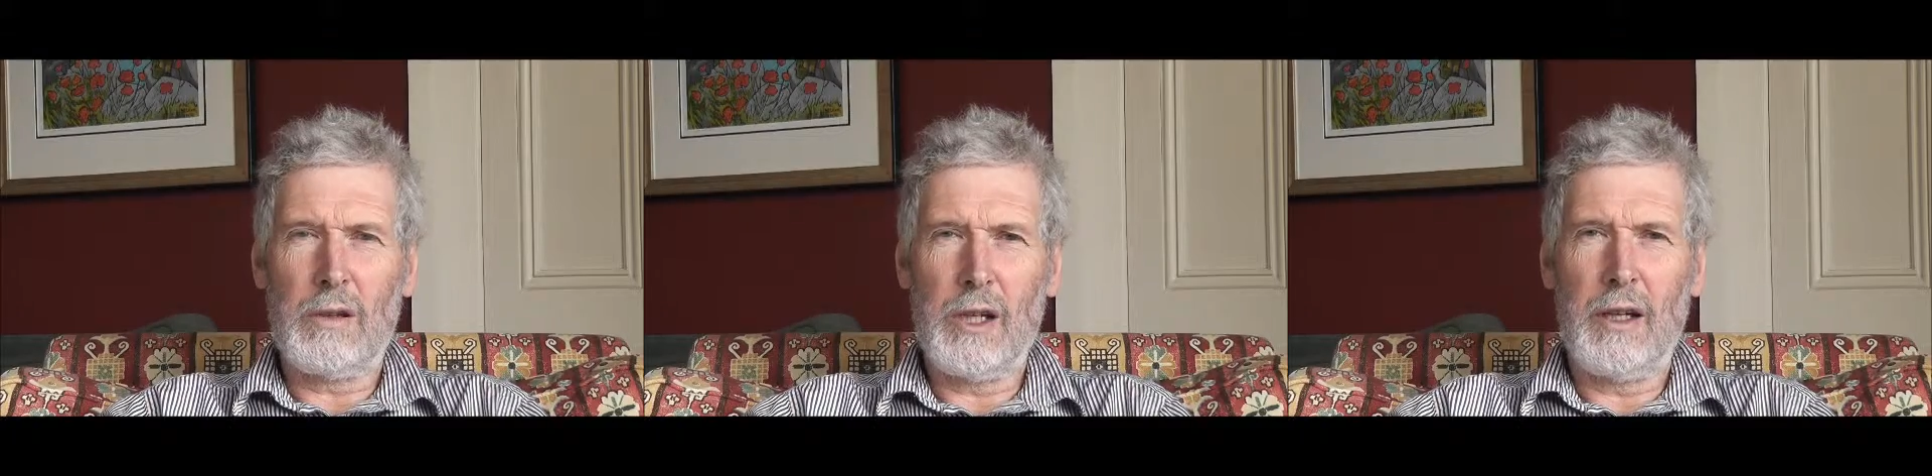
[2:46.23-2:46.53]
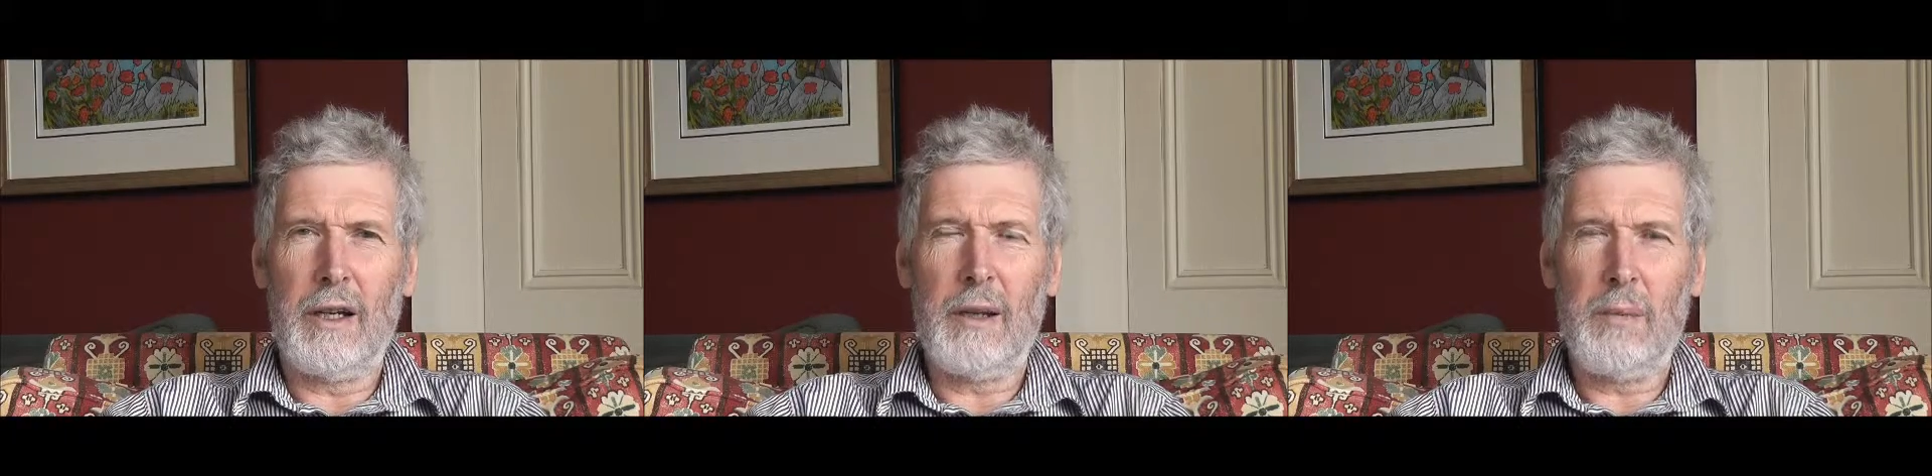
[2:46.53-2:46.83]

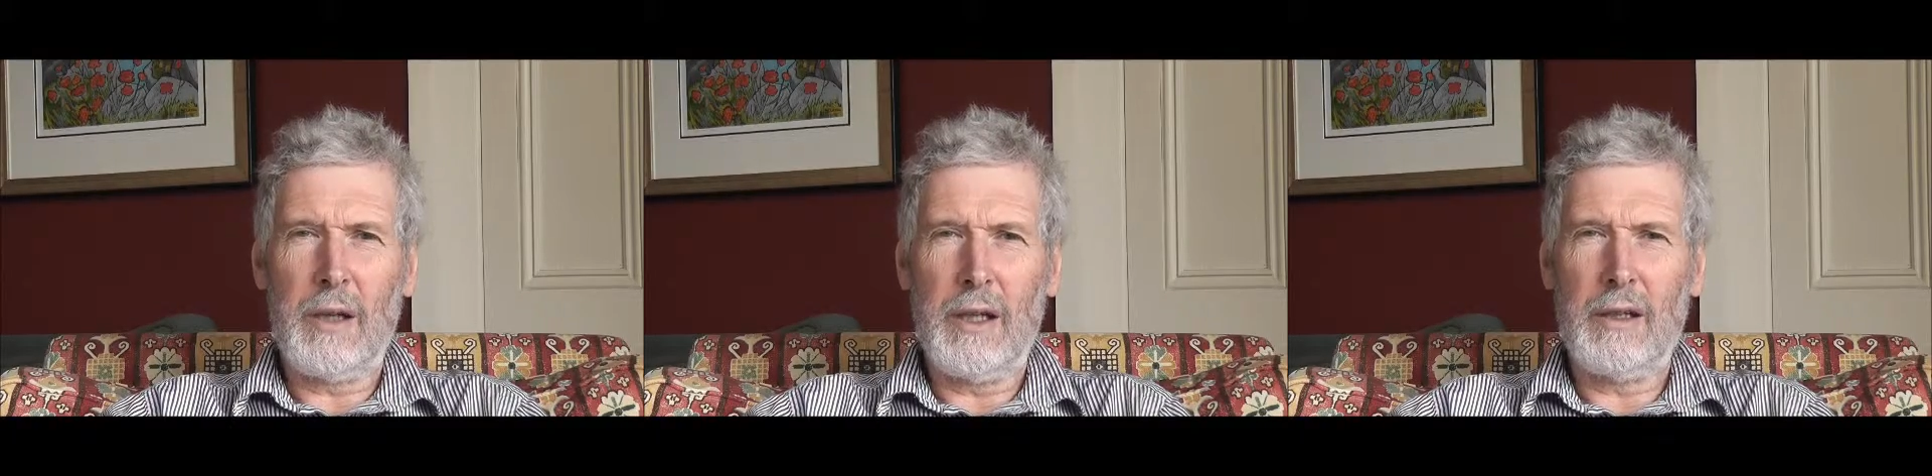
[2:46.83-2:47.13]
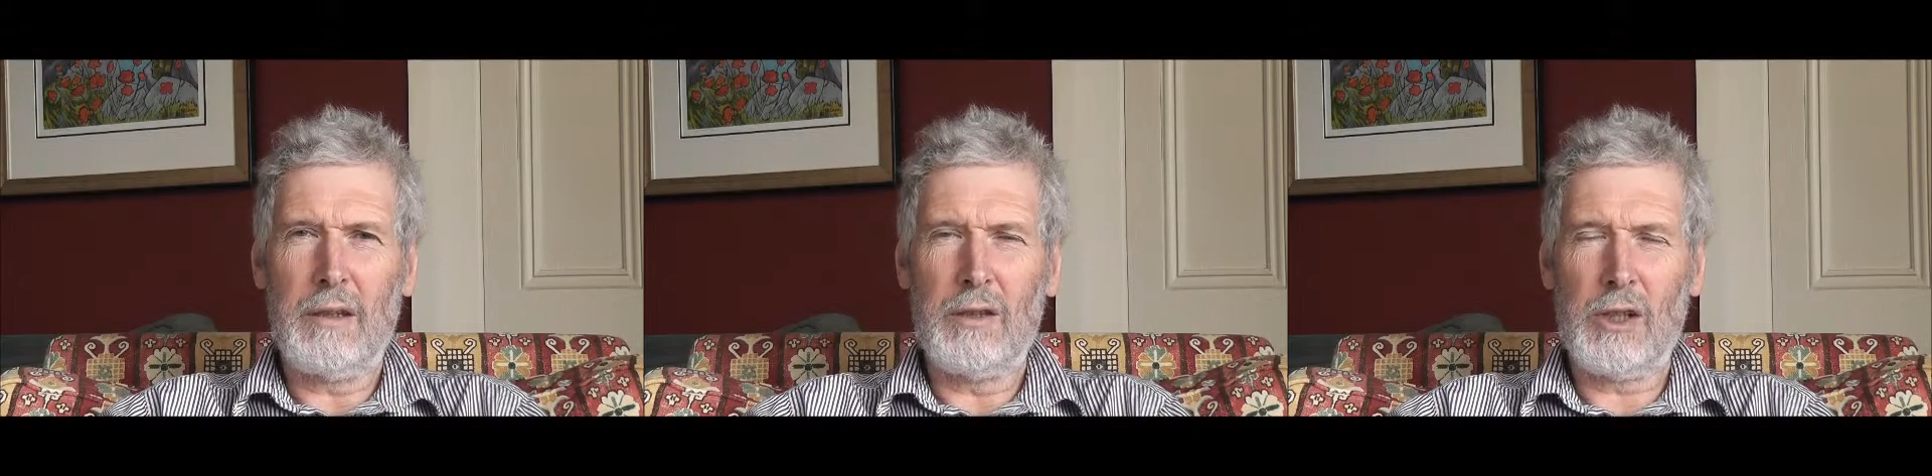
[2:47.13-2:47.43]
setting it up
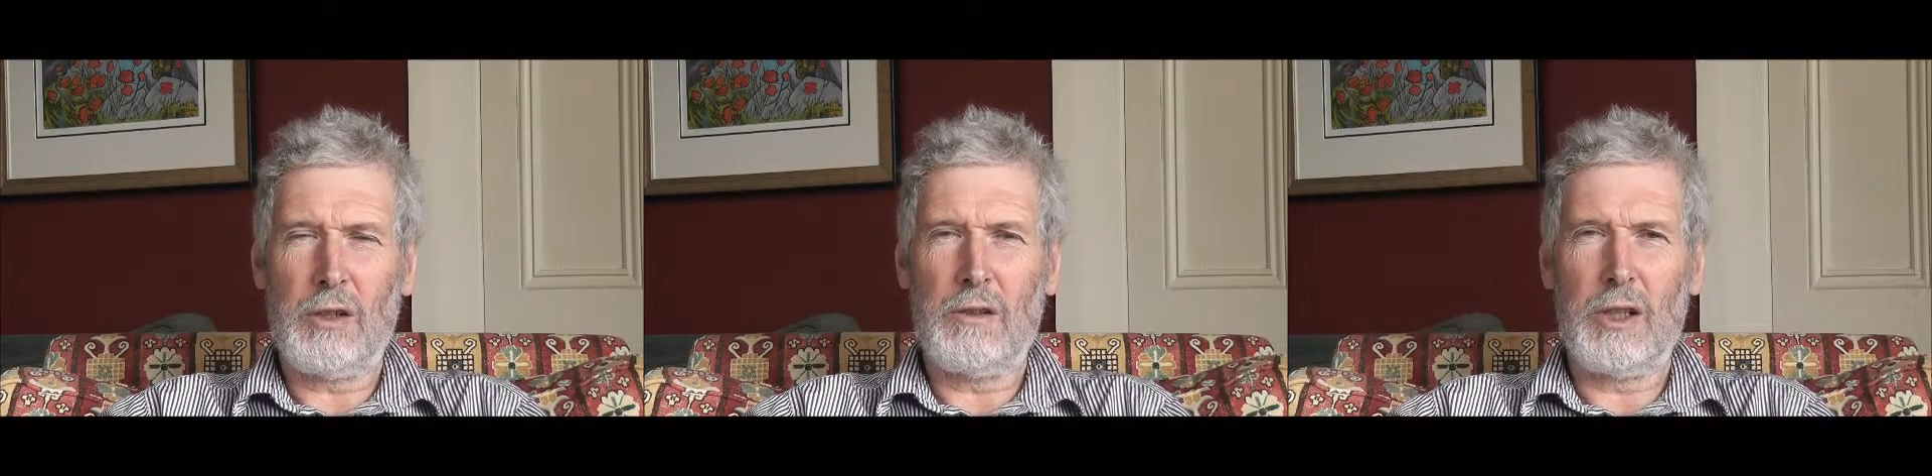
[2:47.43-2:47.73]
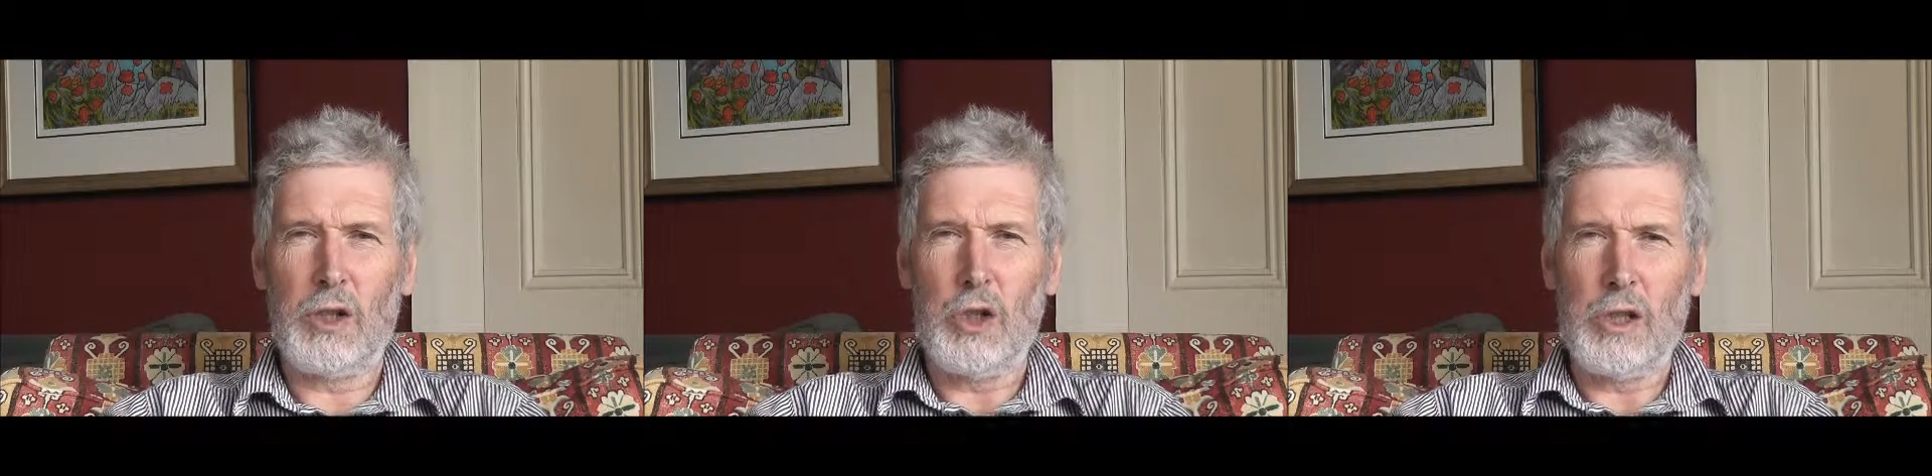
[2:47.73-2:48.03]
and
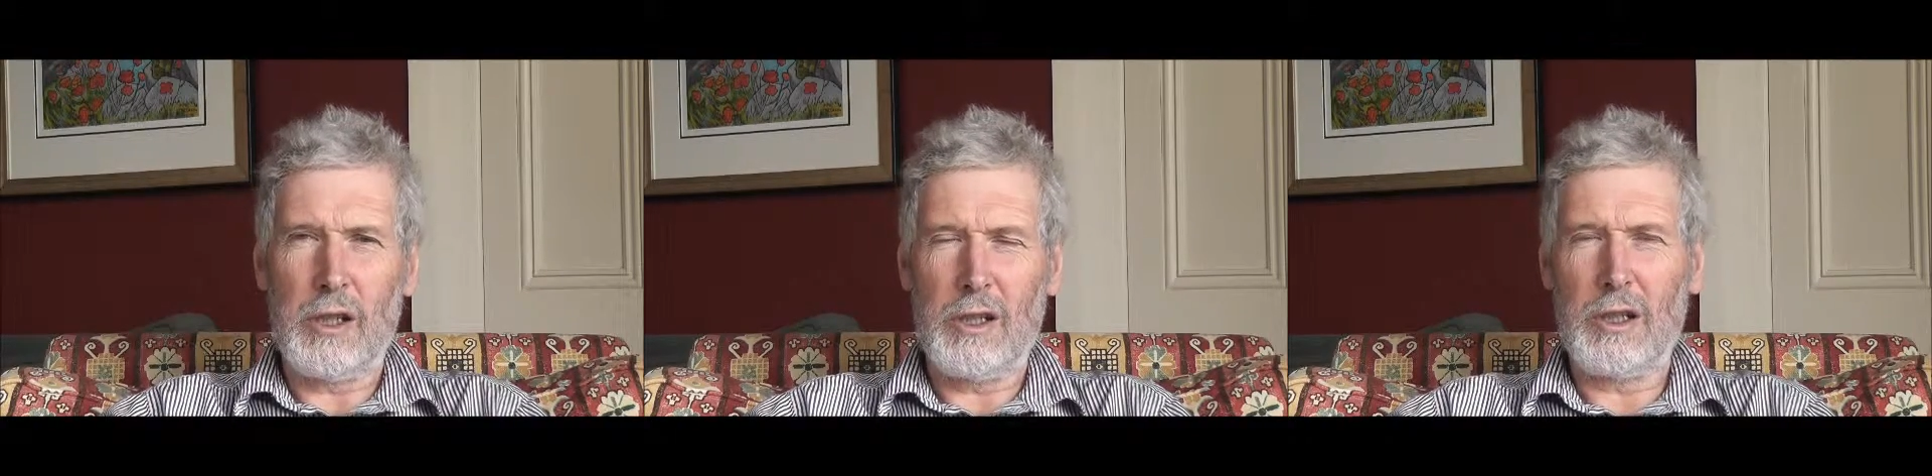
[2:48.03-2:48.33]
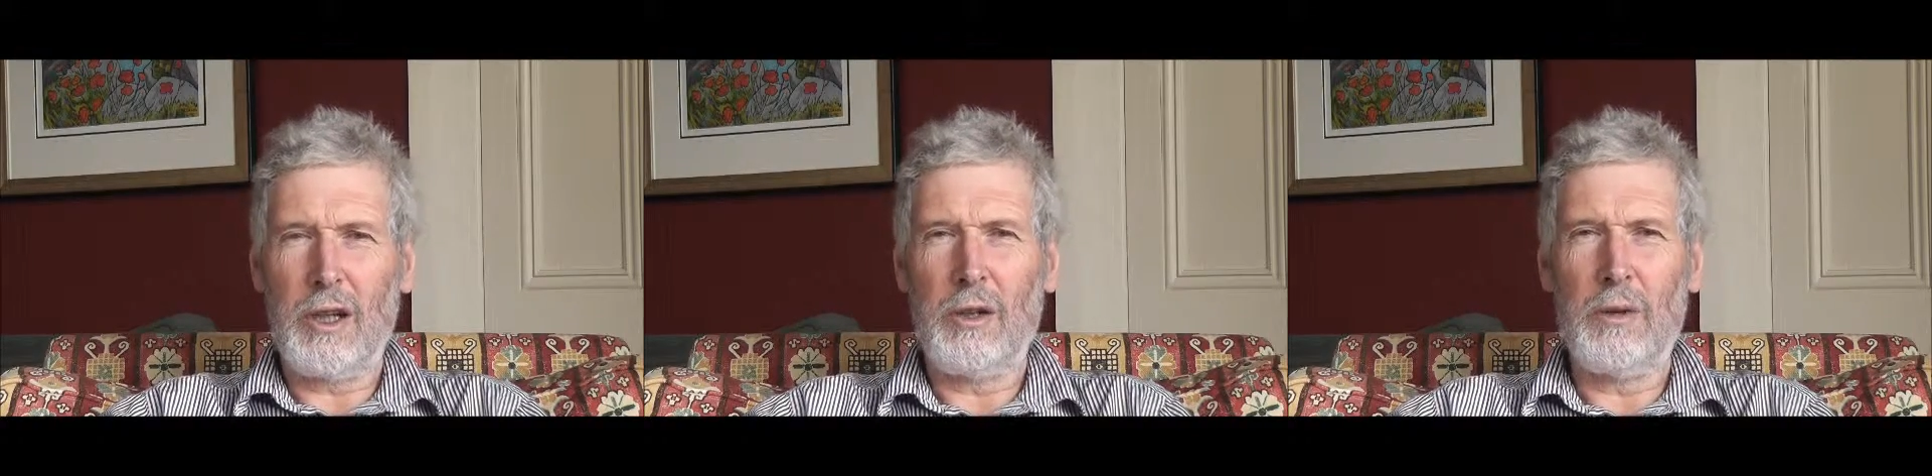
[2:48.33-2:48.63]
just using it.
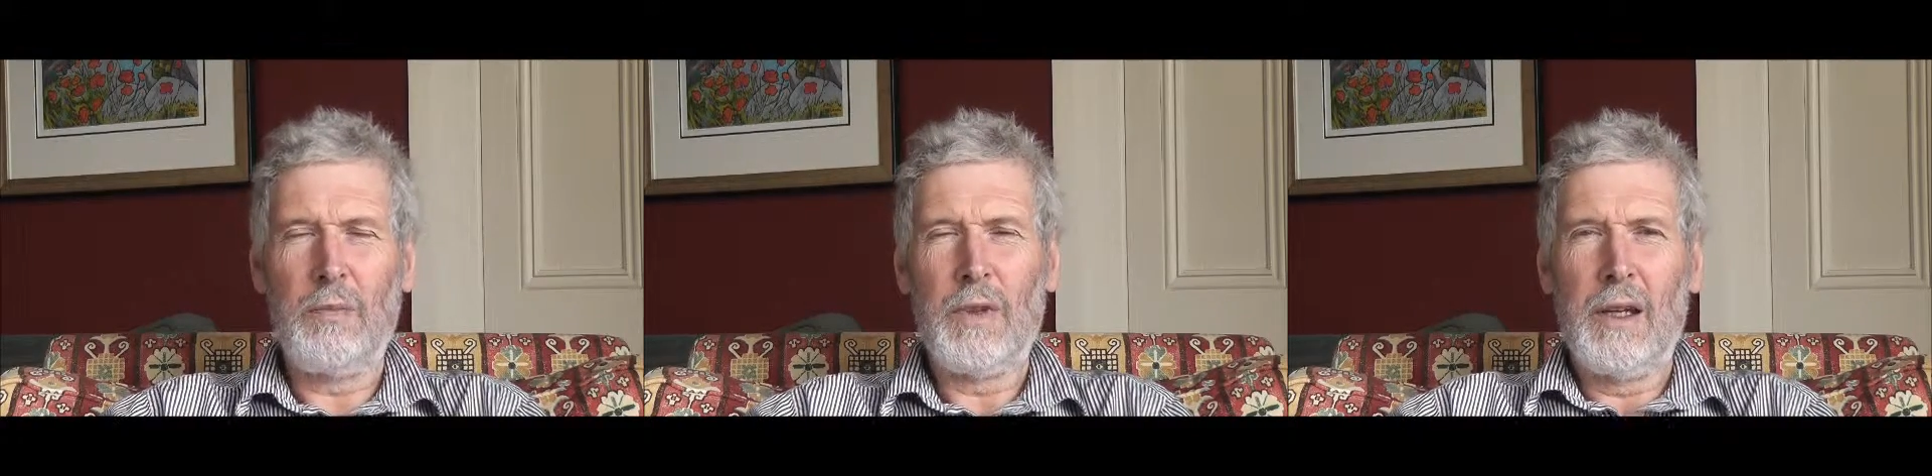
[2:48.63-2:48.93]
So